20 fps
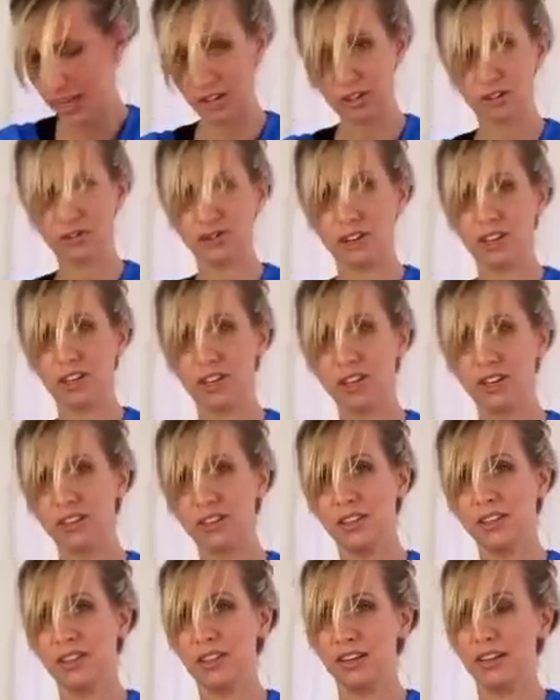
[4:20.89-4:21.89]
extra
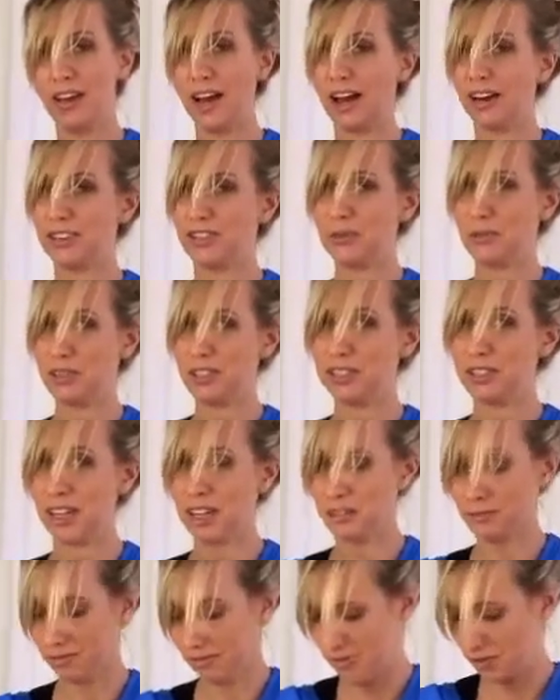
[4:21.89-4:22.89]
knot to be
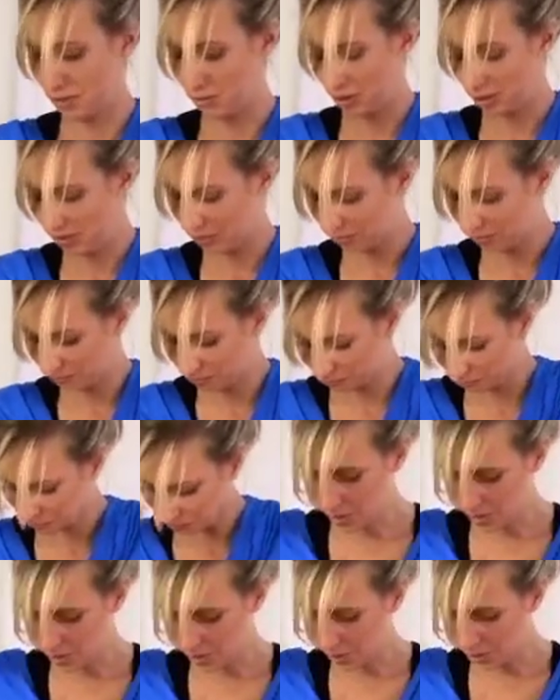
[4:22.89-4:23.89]
safe as well.
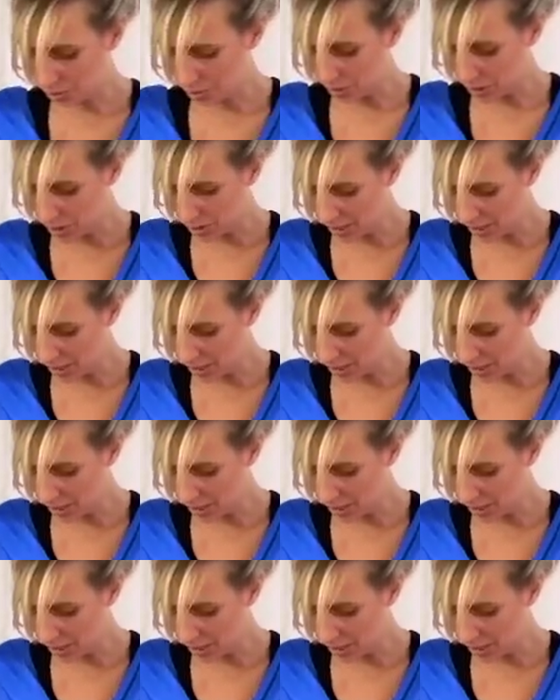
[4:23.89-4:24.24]
So one more